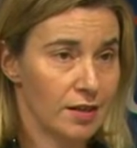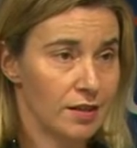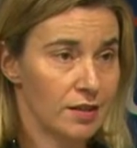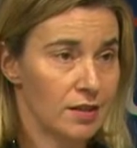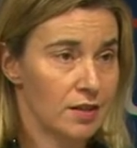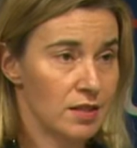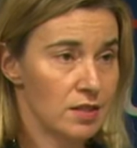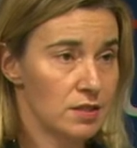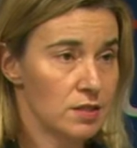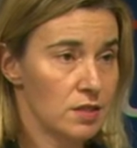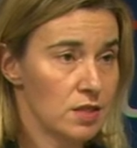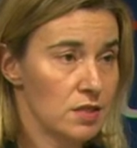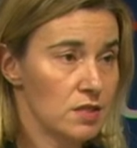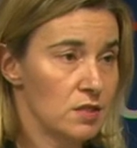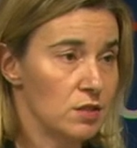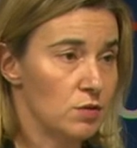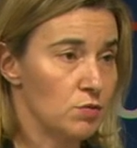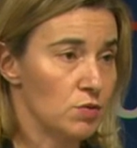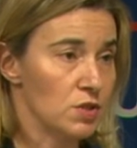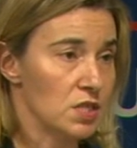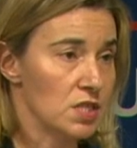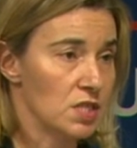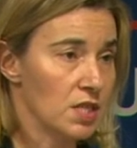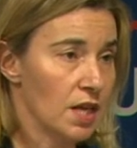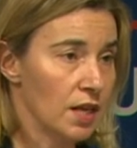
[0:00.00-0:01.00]
This is the
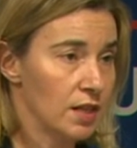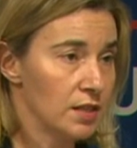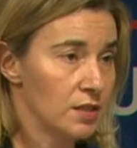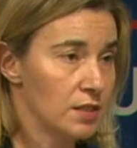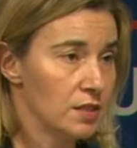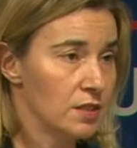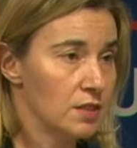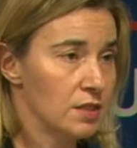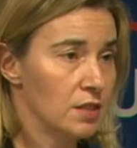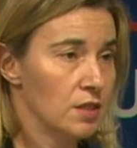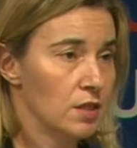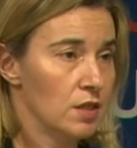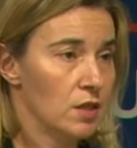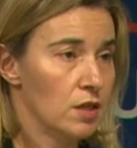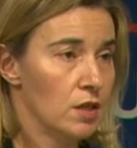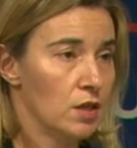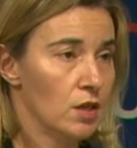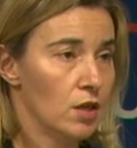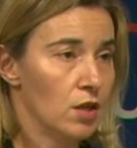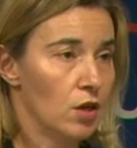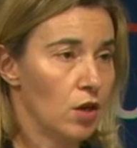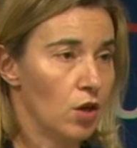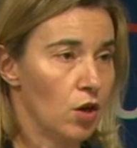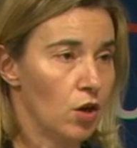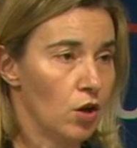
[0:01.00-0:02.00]
result
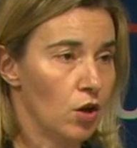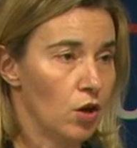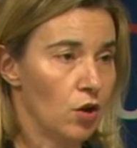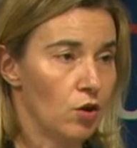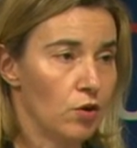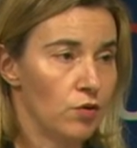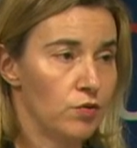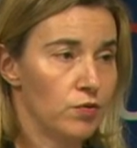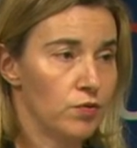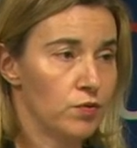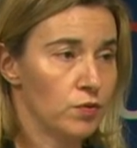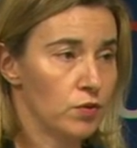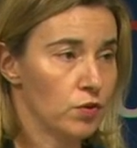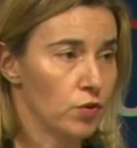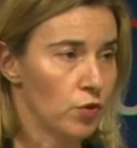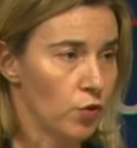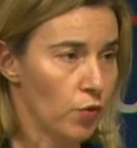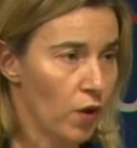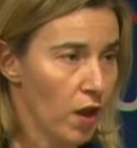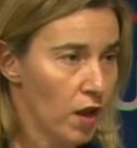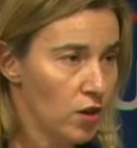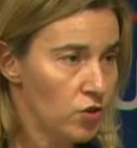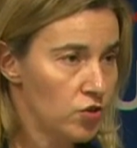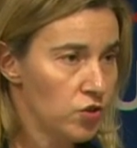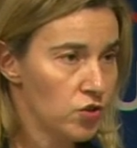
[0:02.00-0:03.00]
of
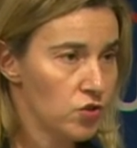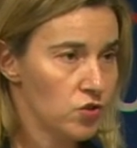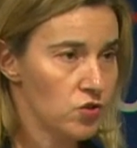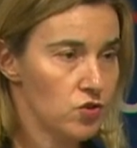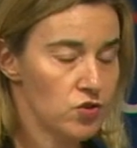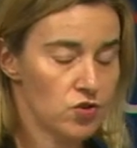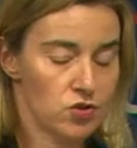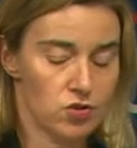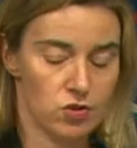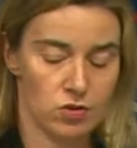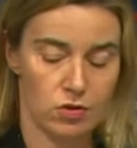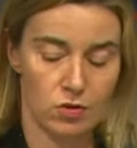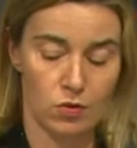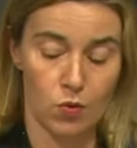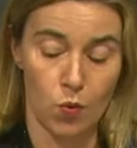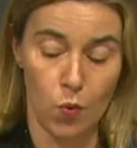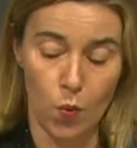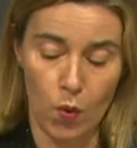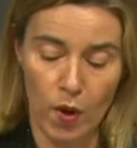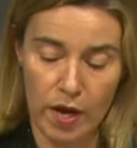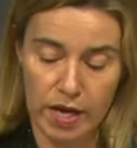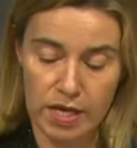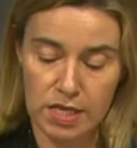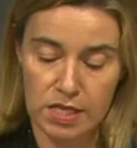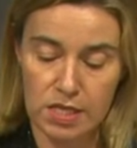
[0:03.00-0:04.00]
courageous,
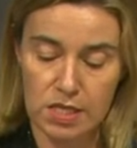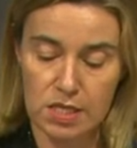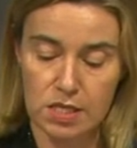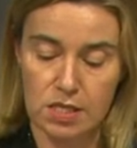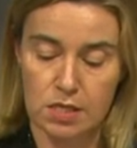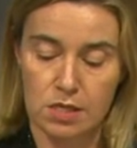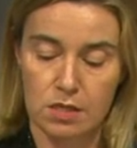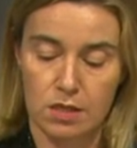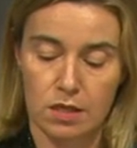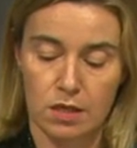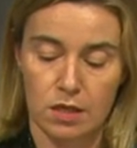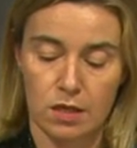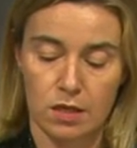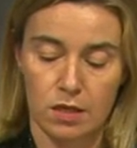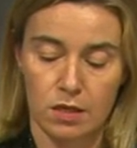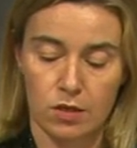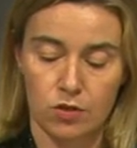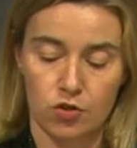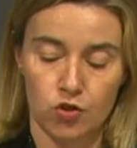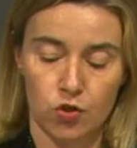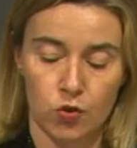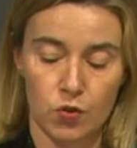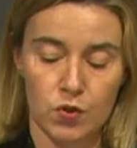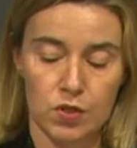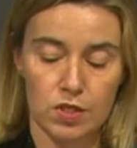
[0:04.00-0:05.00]
wise
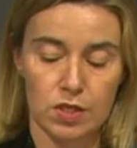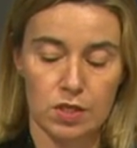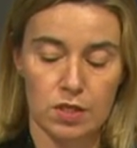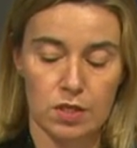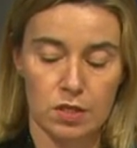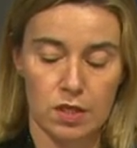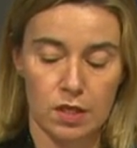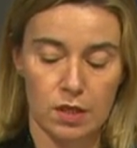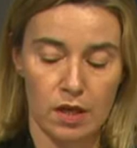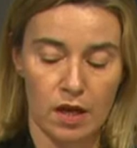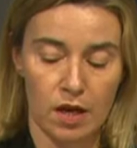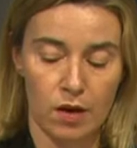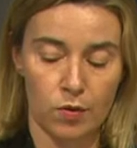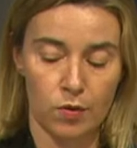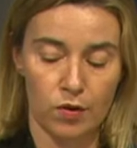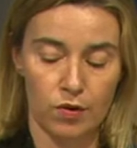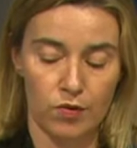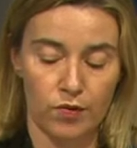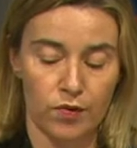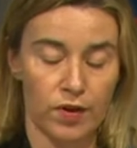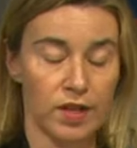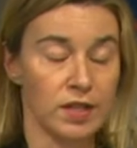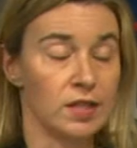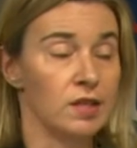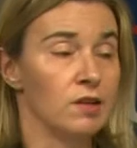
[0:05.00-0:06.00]
choices that our
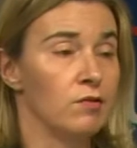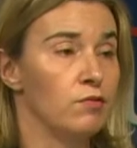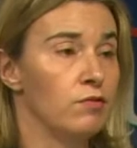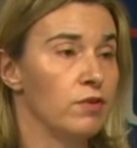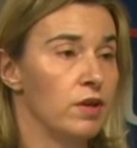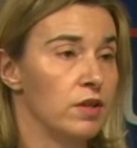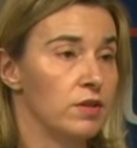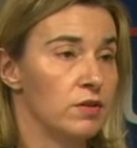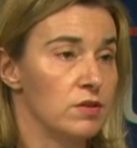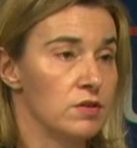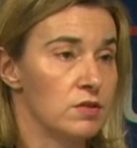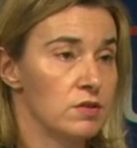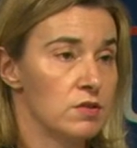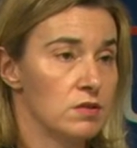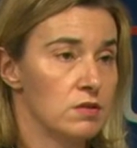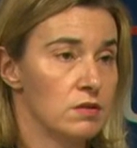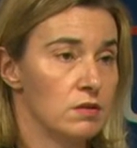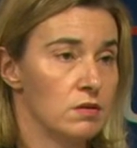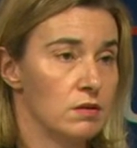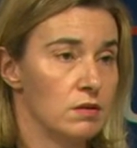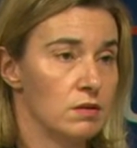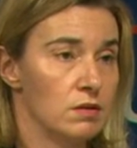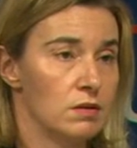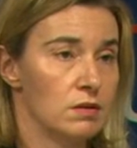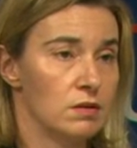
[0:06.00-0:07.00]
founding fathers
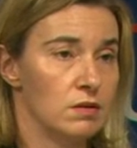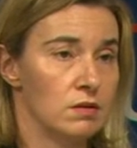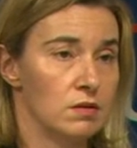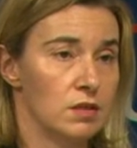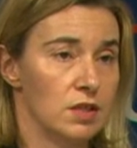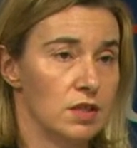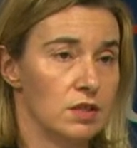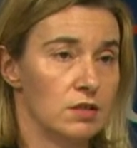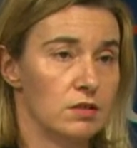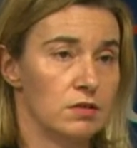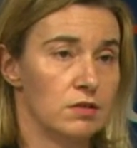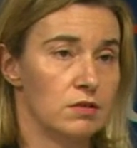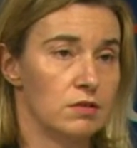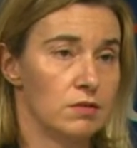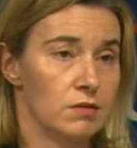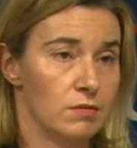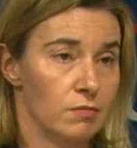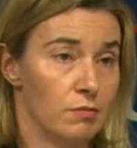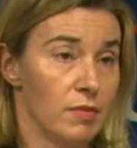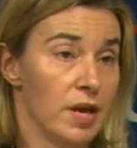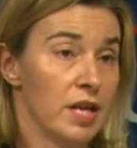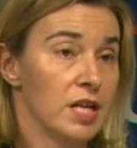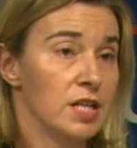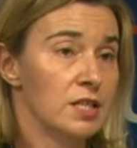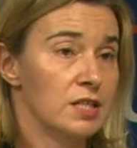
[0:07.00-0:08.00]
did
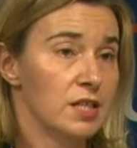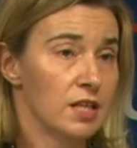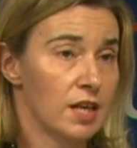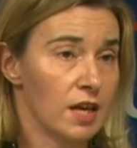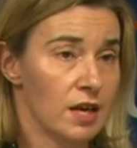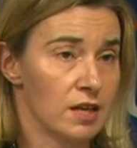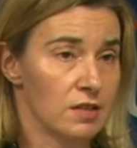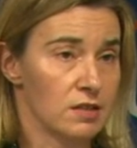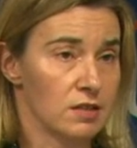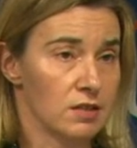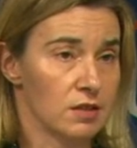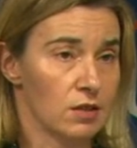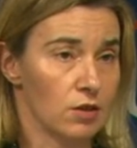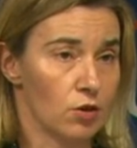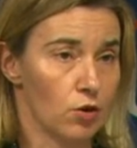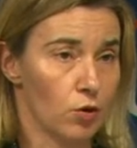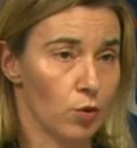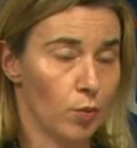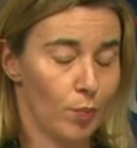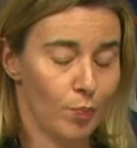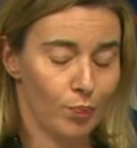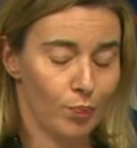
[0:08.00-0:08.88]
many decades ago.